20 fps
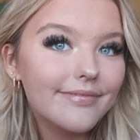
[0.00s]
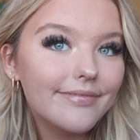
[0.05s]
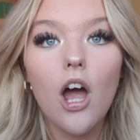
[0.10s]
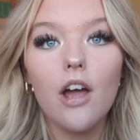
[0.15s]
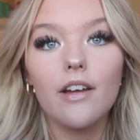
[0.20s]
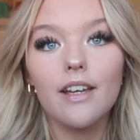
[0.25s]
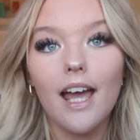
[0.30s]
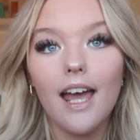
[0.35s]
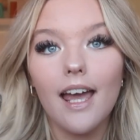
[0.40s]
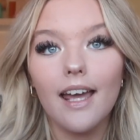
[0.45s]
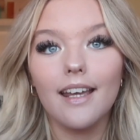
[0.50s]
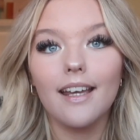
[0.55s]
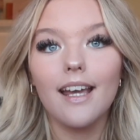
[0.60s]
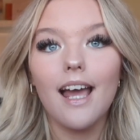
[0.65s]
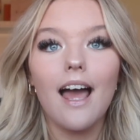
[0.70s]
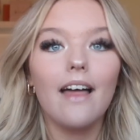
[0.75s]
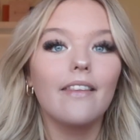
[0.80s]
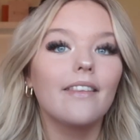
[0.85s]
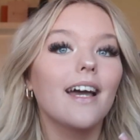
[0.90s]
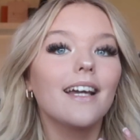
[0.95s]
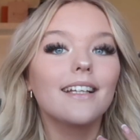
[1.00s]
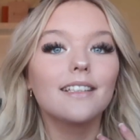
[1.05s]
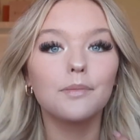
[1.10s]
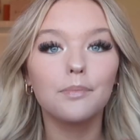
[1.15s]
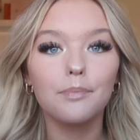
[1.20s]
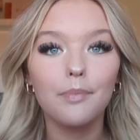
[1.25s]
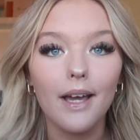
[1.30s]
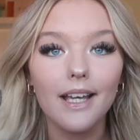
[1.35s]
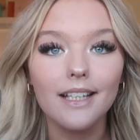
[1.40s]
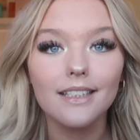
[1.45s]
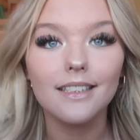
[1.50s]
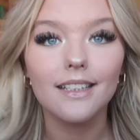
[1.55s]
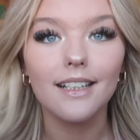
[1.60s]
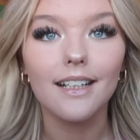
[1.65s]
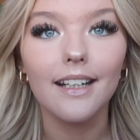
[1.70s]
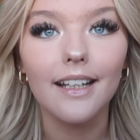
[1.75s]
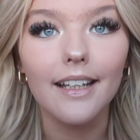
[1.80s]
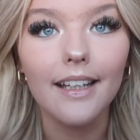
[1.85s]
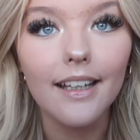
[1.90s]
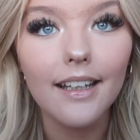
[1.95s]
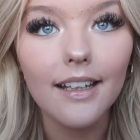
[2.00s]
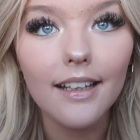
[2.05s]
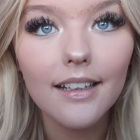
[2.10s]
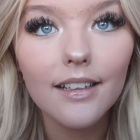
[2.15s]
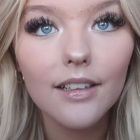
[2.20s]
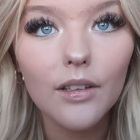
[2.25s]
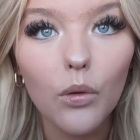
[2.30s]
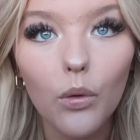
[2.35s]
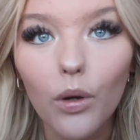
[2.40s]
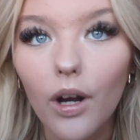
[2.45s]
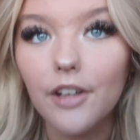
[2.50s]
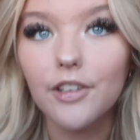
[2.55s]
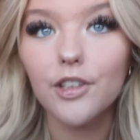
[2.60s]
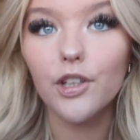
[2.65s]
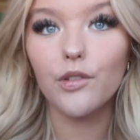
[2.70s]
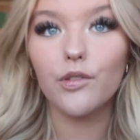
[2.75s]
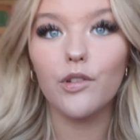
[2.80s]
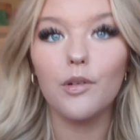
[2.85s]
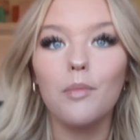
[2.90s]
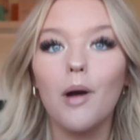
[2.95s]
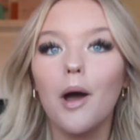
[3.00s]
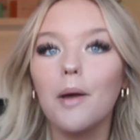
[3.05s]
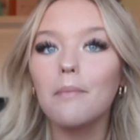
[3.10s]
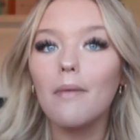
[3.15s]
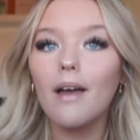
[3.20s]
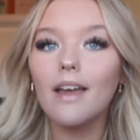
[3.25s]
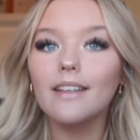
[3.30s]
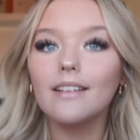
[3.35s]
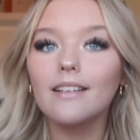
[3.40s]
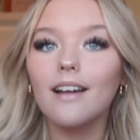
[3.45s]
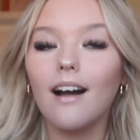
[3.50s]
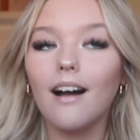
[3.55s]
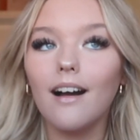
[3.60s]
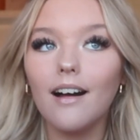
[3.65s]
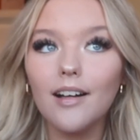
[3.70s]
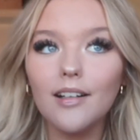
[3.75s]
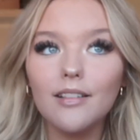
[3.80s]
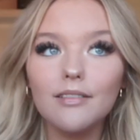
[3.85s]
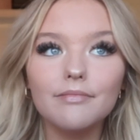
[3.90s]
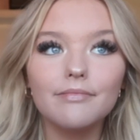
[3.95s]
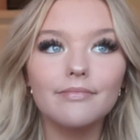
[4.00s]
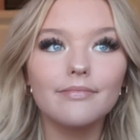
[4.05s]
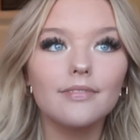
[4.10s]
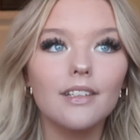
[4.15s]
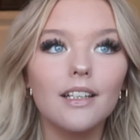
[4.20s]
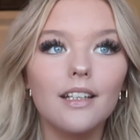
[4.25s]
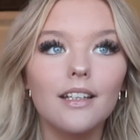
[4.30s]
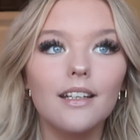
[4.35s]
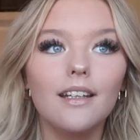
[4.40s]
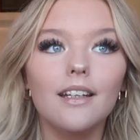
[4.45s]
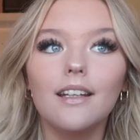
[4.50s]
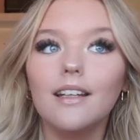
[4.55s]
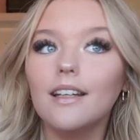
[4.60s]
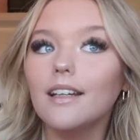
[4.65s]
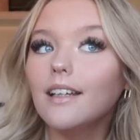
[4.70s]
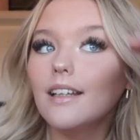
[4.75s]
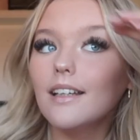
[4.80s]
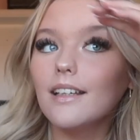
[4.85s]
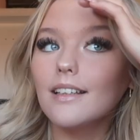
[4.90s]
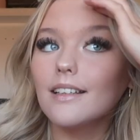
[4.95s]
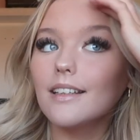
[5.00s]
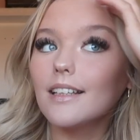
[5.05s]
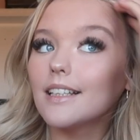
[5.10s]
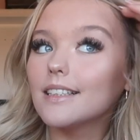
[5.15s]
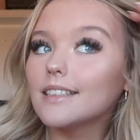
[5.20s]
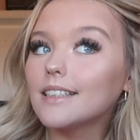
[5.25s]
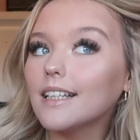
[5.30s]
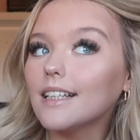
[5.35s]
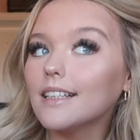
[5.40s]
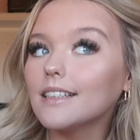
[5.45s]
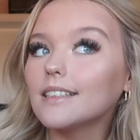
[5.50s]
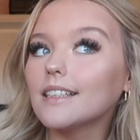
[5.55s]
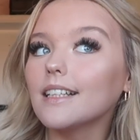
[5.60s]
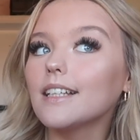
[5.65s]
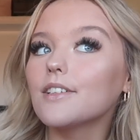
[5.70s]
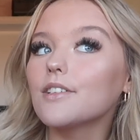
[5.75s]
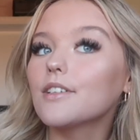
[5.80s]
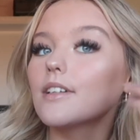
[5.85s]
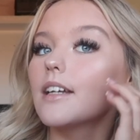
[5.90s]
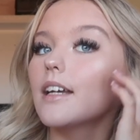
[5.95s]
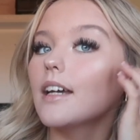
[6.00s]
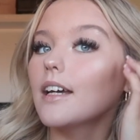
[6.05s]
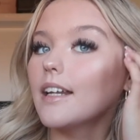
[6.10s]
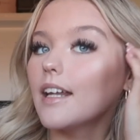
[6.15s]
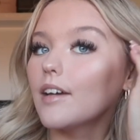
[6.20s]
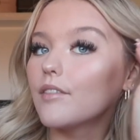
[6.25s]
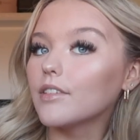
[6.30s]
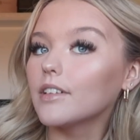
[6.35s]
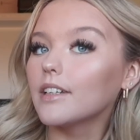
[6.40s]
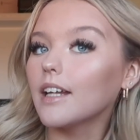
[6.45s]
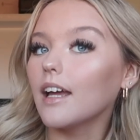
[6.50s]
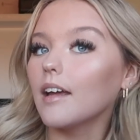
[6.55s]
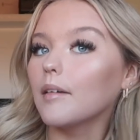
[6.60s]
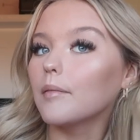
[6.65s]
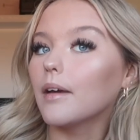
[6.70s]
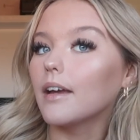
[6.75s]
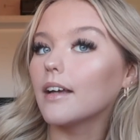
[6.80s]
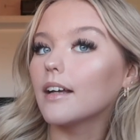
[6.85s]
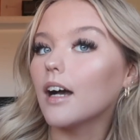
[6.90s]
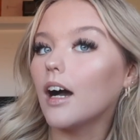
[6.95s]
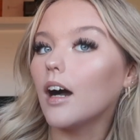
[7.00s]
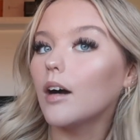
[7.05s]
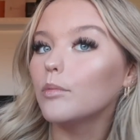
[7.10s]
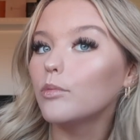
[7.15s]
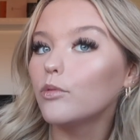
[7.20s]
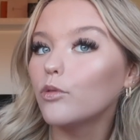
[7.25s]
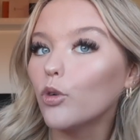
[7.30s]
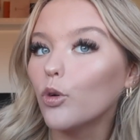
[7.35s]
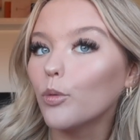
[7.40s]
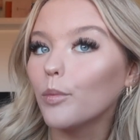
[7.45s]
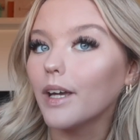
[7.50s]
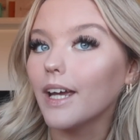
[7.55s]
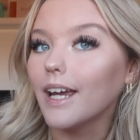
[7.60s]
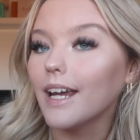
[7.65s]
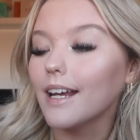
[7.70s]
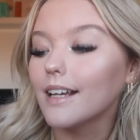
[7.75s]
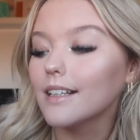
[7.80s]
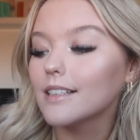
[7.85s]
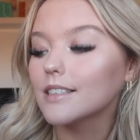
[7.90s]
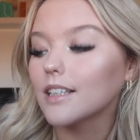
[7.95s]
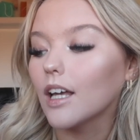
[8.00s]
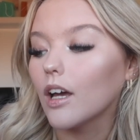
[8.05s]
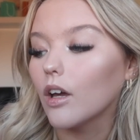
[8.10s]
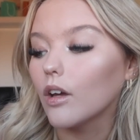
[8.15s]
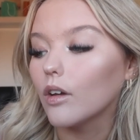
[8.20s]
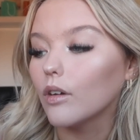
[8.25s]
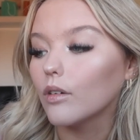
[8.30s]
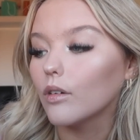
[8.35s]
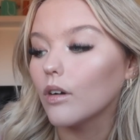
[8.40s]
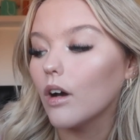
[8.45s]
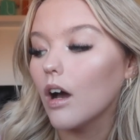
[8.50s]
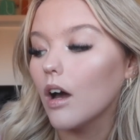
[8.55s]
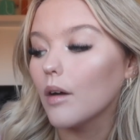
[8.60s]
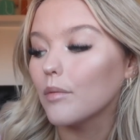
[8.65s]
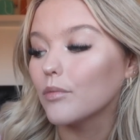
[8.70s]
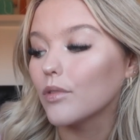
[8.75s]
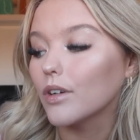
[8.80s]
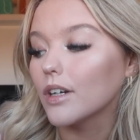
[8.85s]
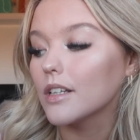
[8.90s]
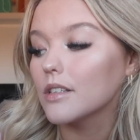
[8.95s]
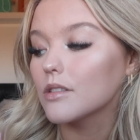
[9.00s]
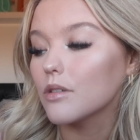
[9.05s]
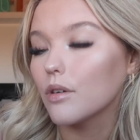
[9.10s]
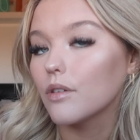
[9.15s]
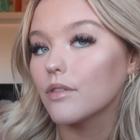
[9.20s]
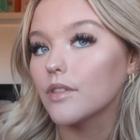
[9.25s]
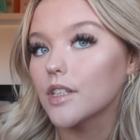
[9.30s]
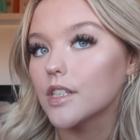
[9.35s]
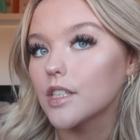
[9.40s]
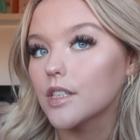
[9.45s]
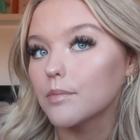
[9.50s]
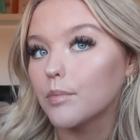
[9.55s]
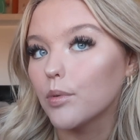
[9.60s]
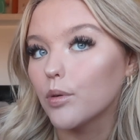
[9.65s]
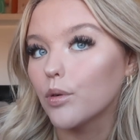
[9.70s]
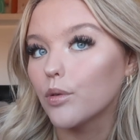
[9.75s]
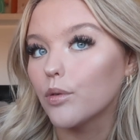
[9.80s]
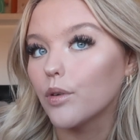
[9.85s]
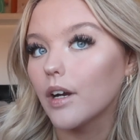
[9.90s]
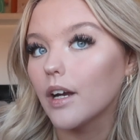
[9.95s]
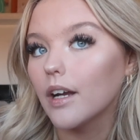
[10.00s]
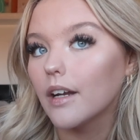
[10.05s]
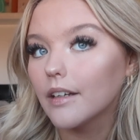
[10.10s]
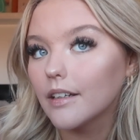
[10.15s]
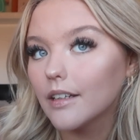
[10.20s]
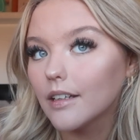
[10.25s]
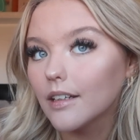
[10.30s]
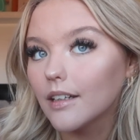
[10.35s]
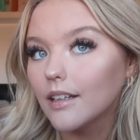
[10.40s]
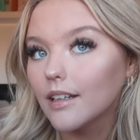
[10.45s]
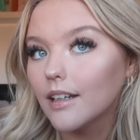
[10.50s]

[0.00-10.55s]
Okay, and that is basically all I do for my makeup. This is literally an everyday makeup for me, so I'm really sorry if this is boring.